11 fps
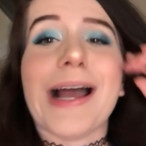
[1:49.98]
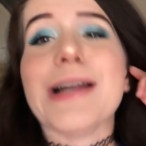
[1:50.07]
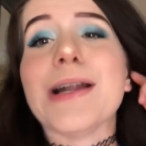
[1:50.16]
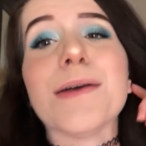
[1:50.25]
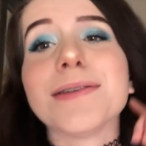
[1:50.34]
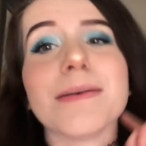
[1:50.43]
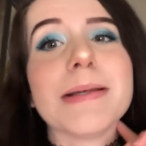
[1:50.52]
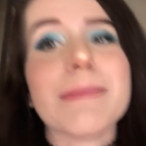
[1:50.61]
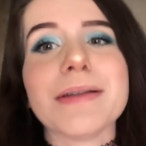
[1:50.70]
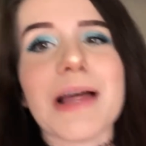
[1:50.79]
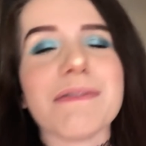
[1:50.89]
I know some
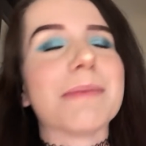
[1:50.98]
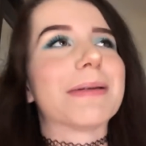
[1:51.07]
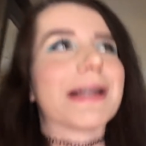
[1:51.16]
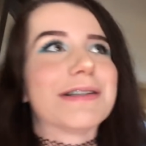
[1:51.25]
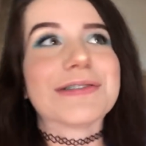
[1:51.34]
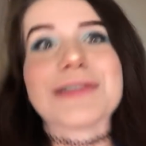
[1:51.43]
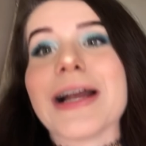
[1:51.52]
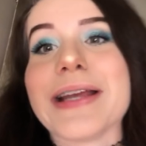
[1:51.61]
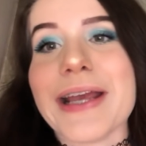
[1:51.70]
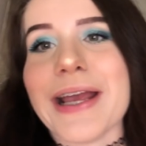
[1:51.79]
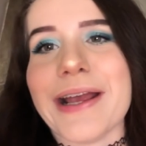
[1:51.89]
people love it, but I just, I
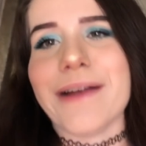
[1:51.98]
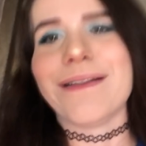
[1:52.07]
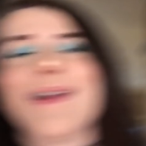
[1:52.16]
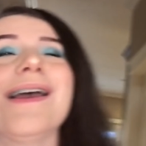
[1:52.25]
can't.